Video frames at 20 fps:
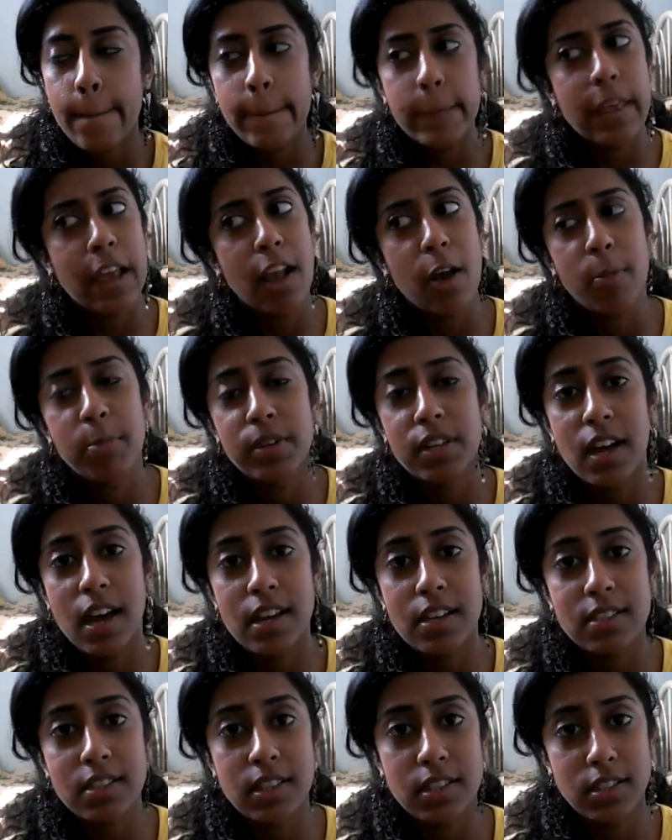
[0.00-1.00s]
I hope you
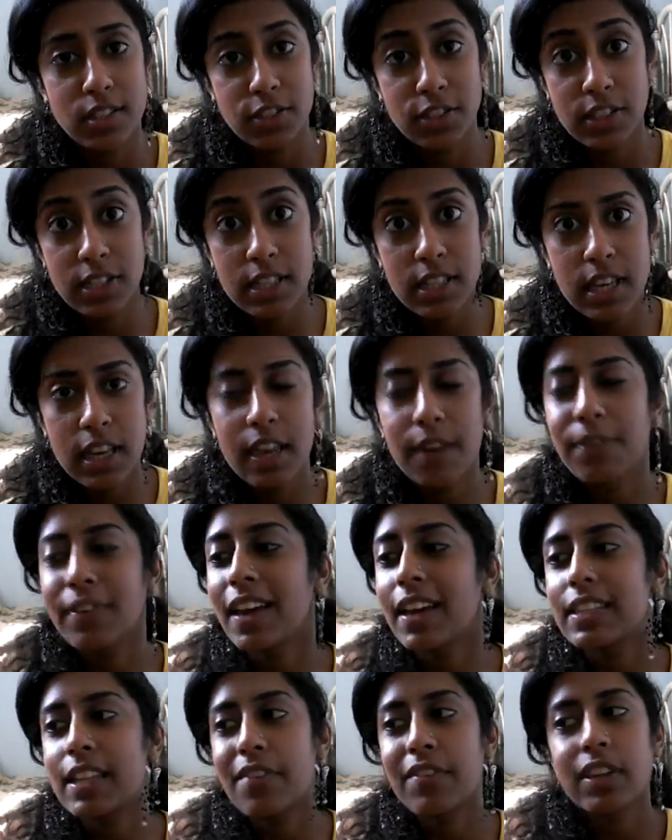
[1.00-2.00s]
guys understood it. If you
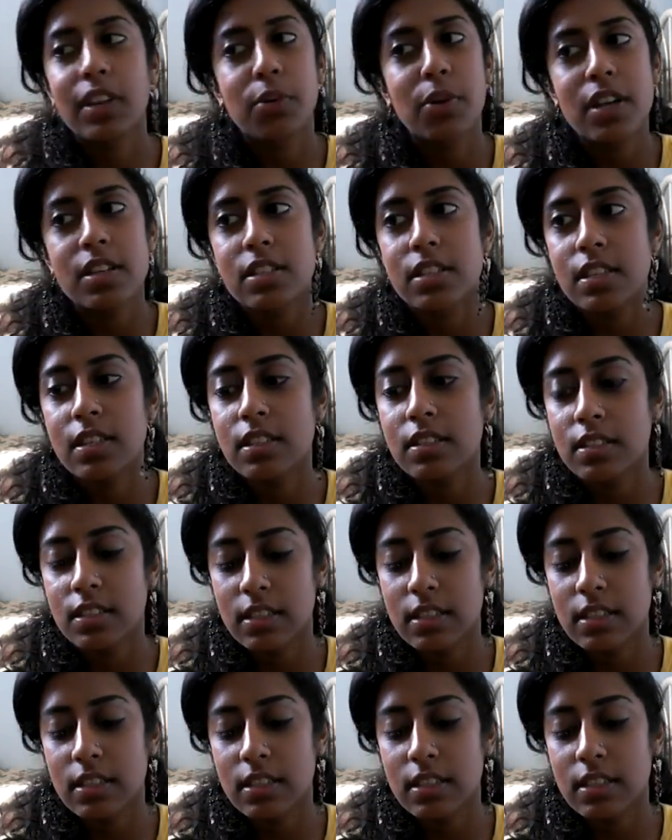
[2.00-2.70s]
guys have any questions,